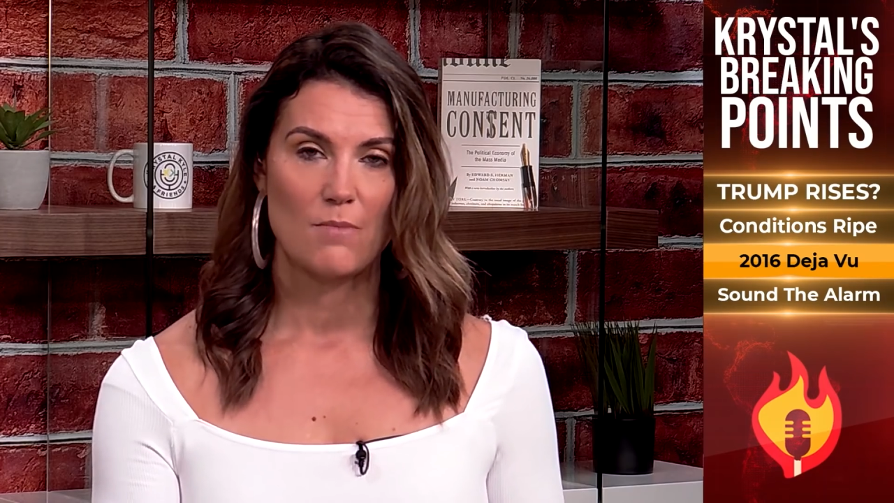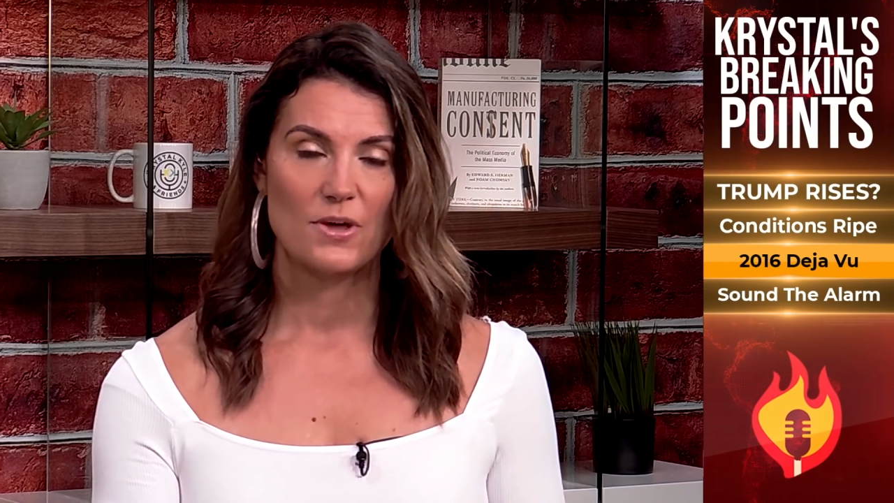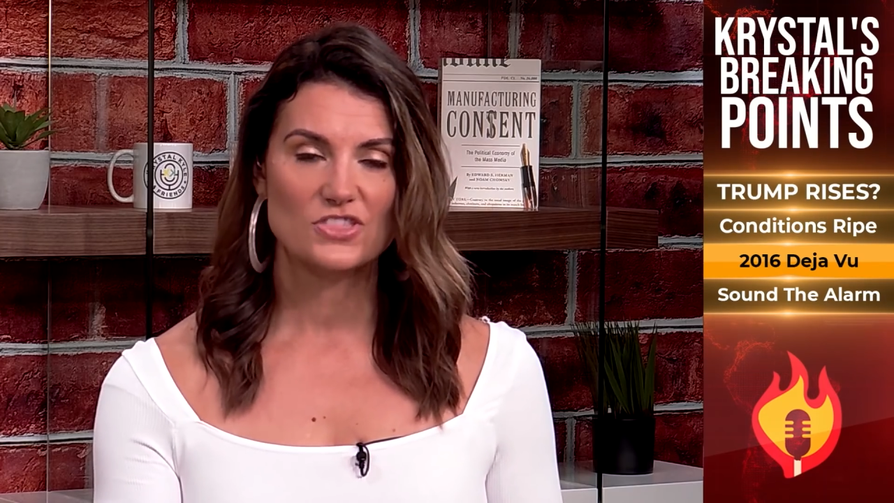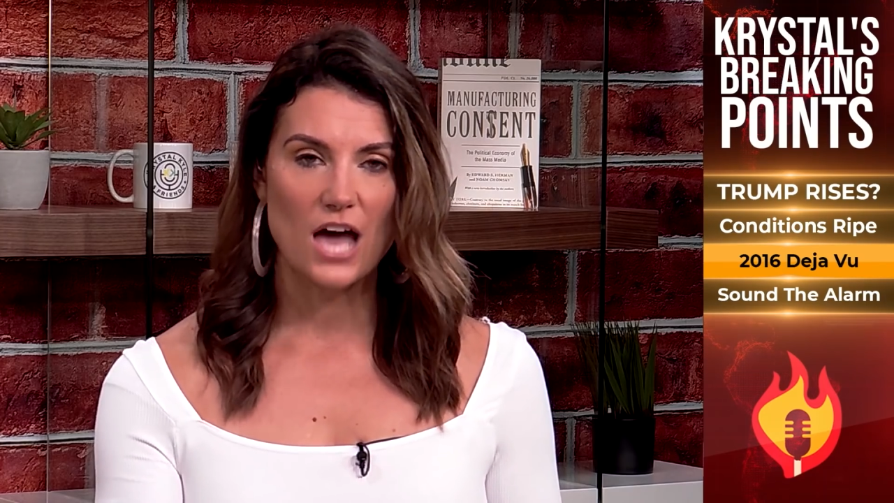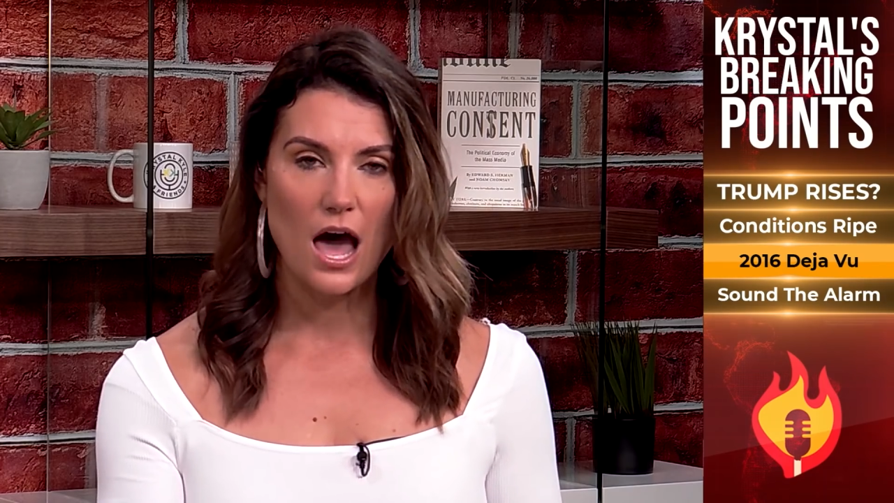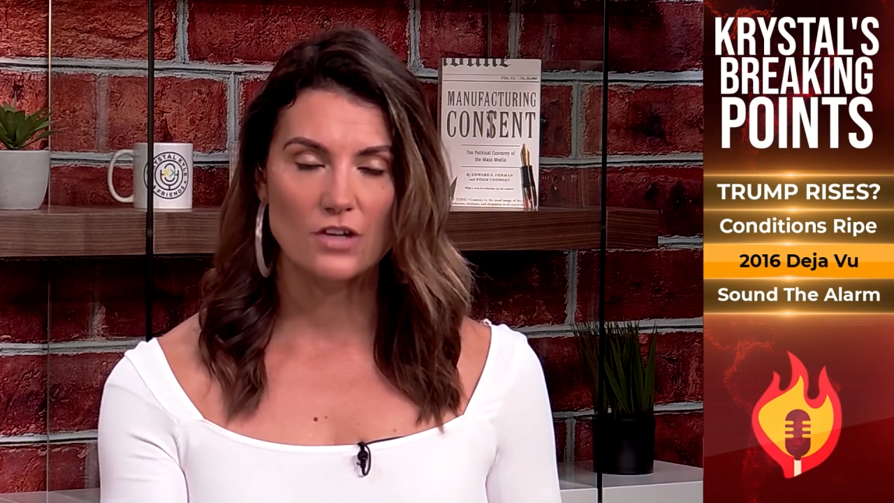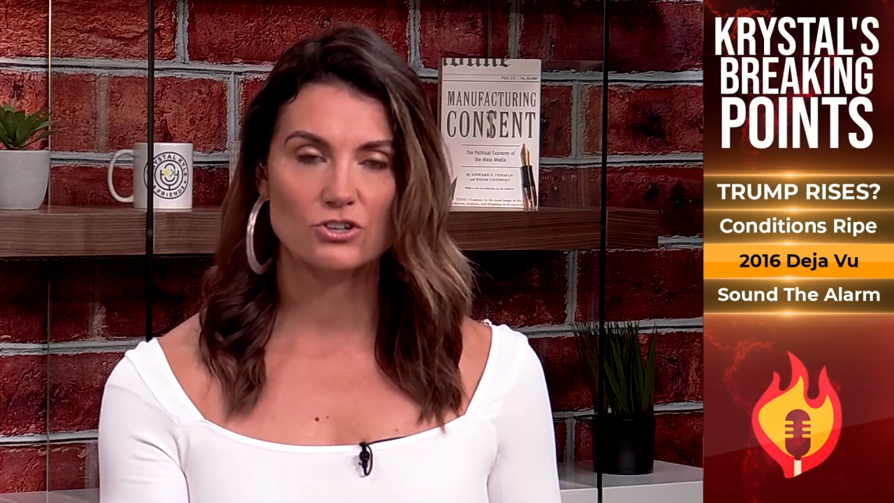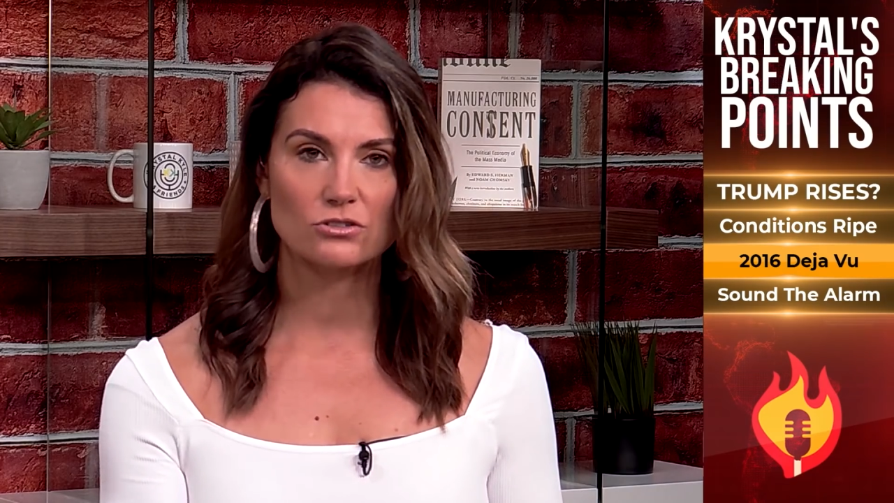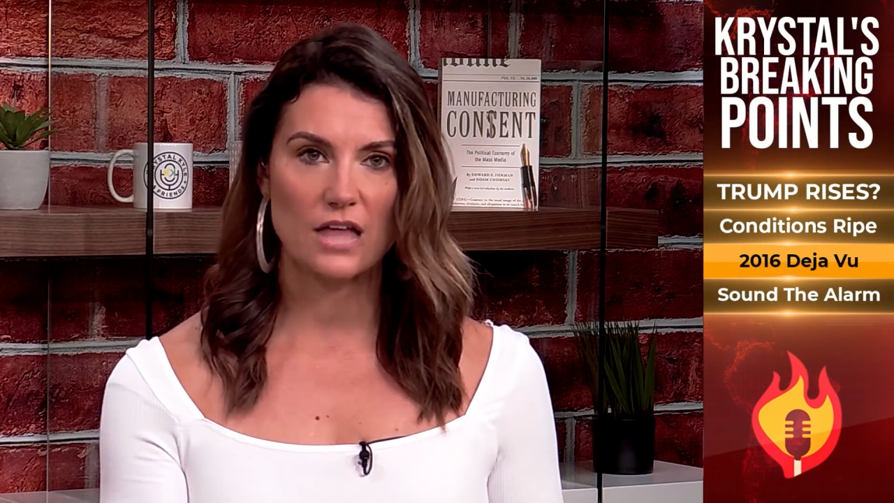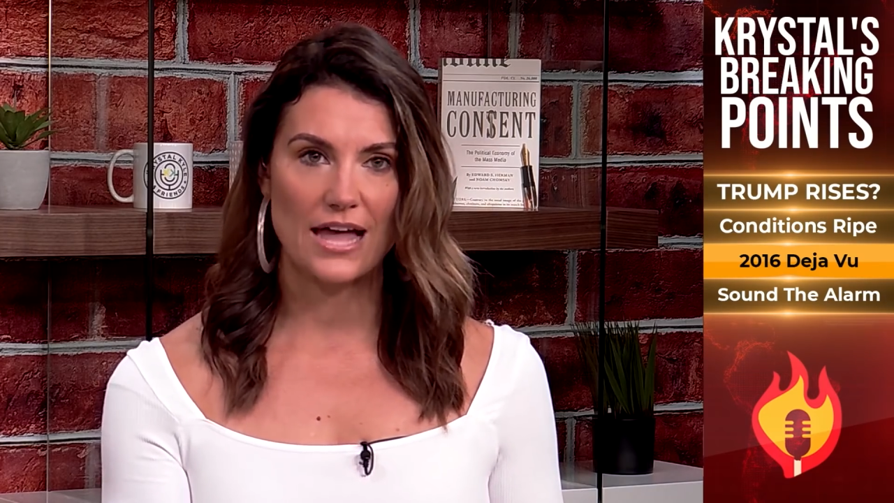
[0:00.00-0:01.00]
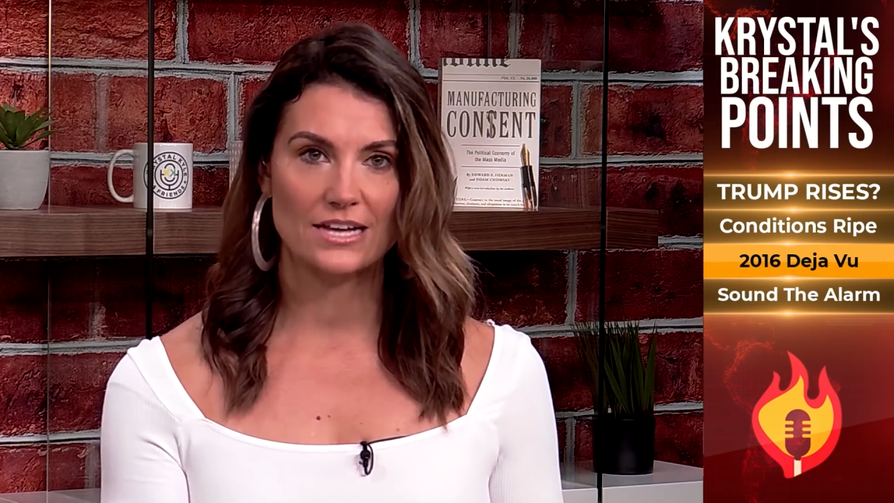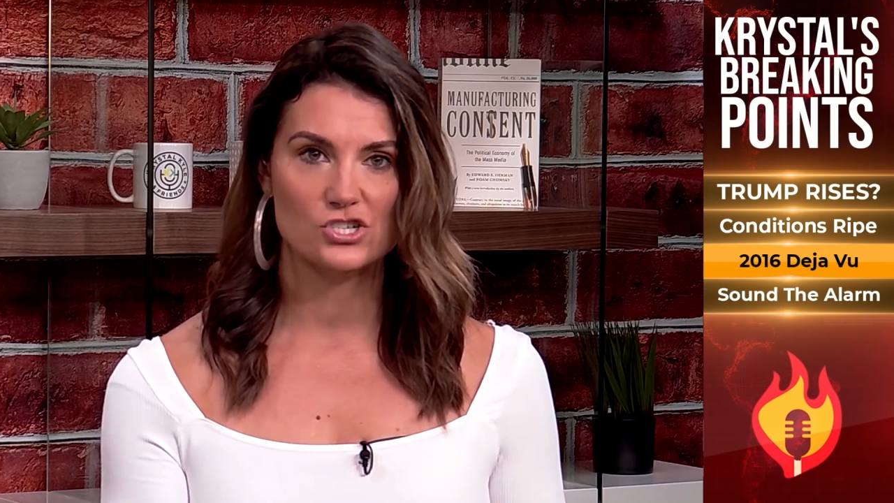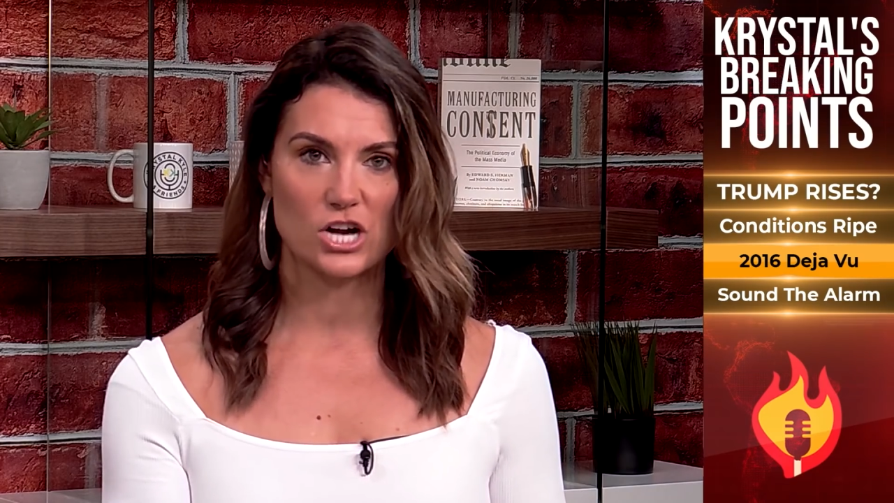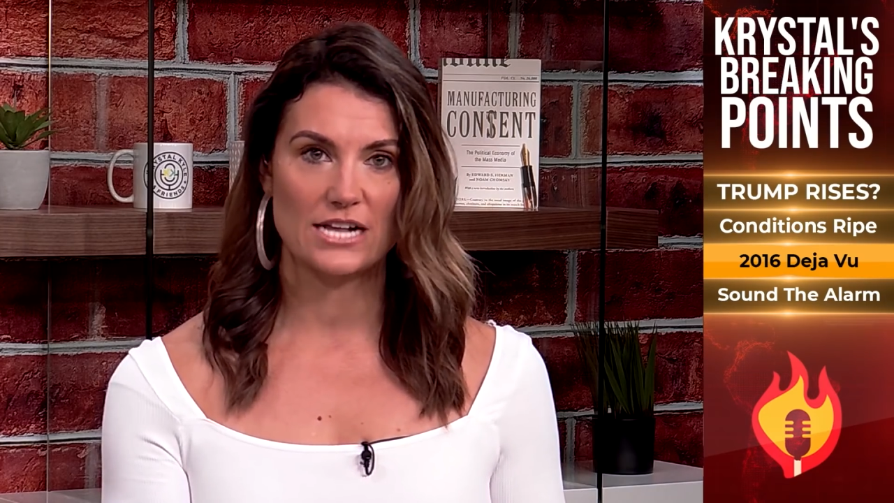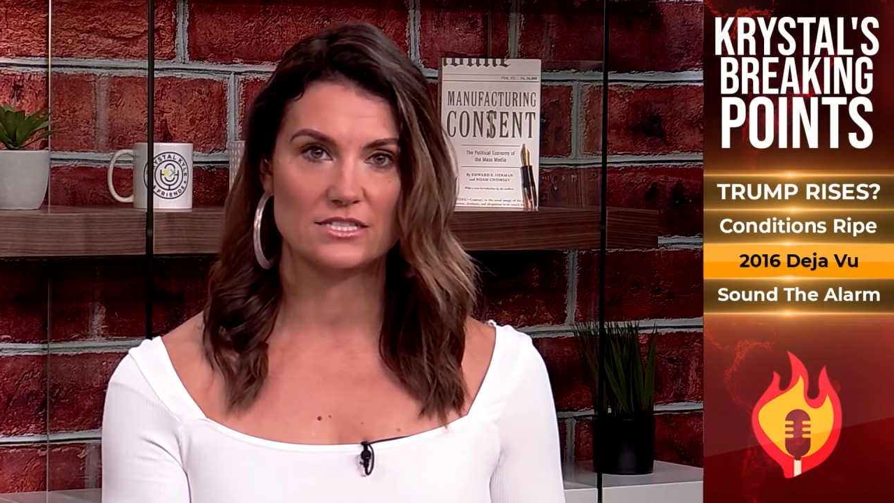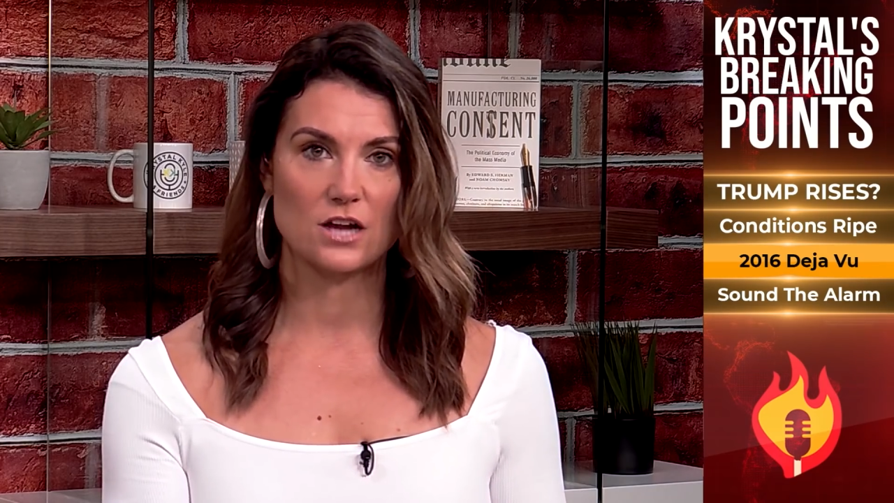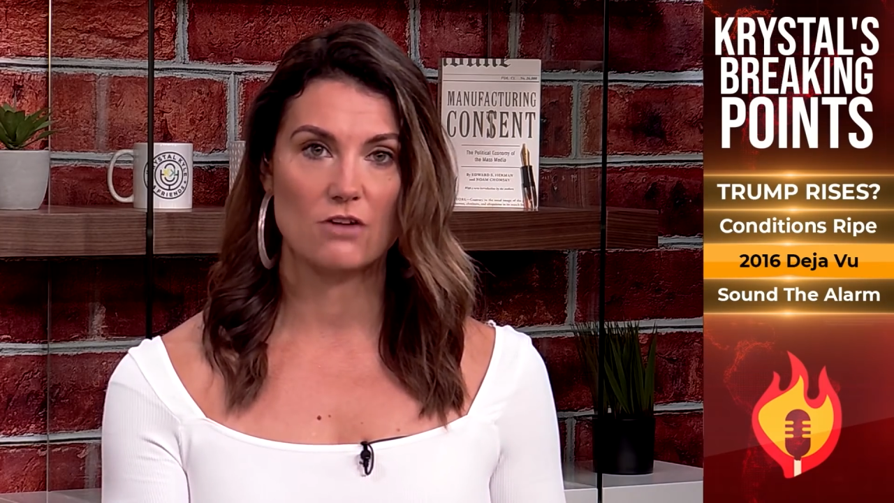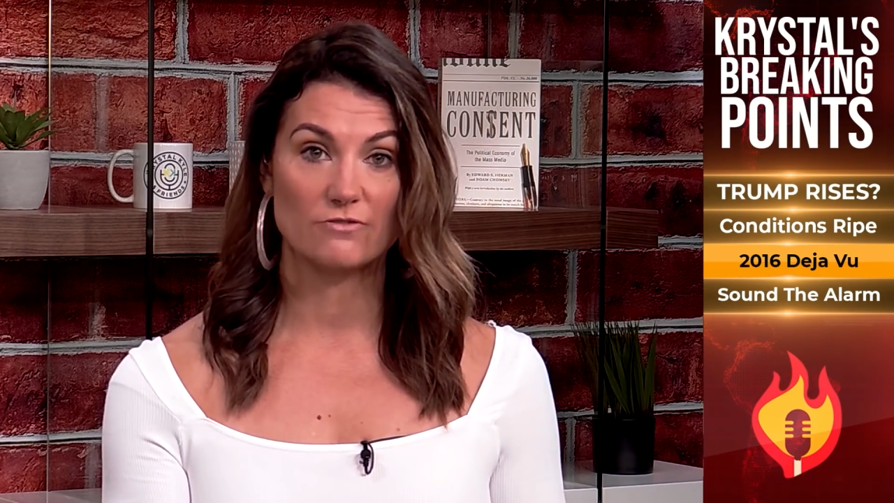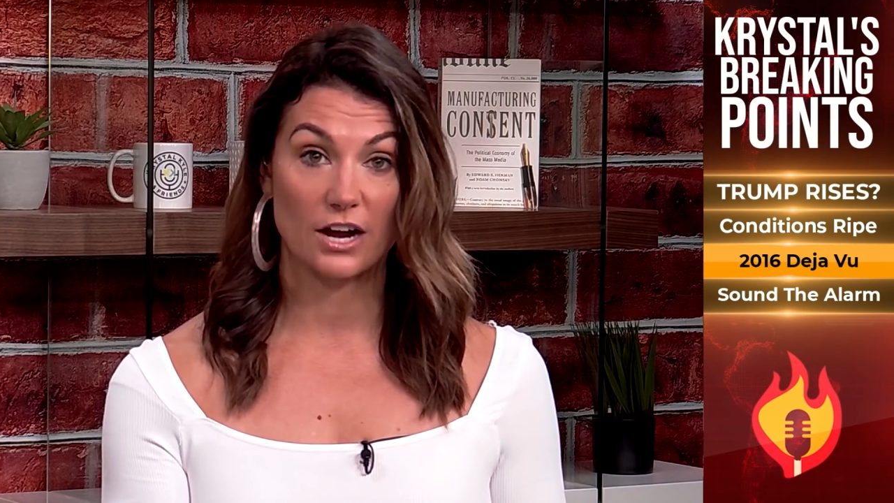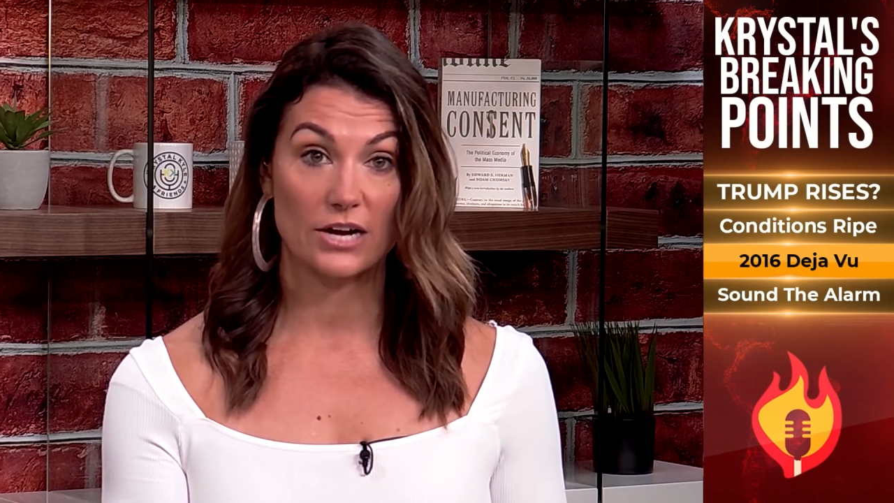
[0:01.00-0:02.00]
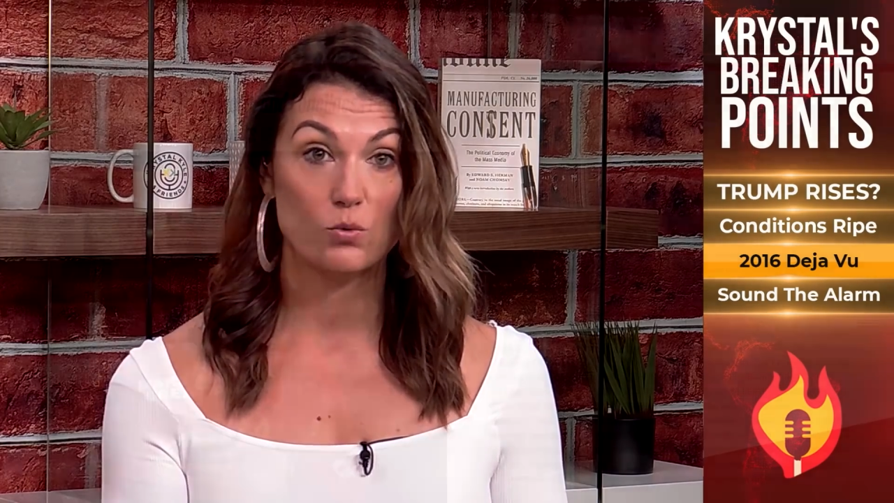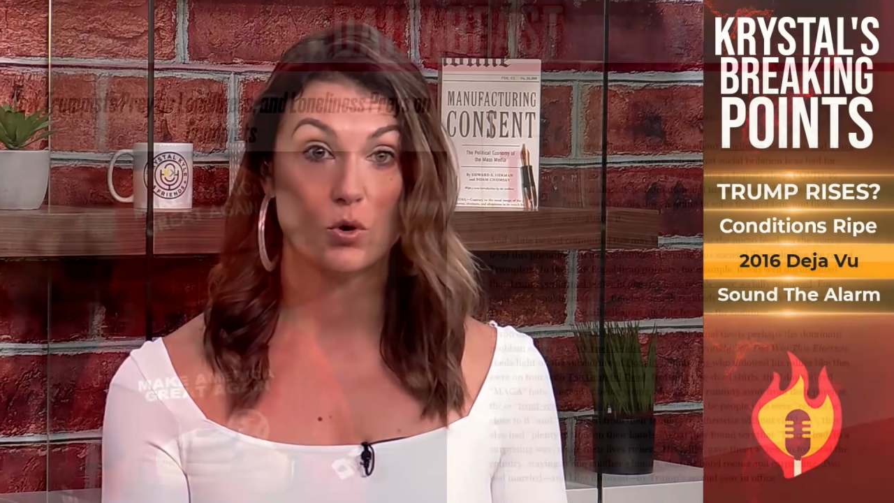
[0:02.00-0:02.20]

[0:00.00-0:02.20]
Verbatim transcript: But the underlying trends are very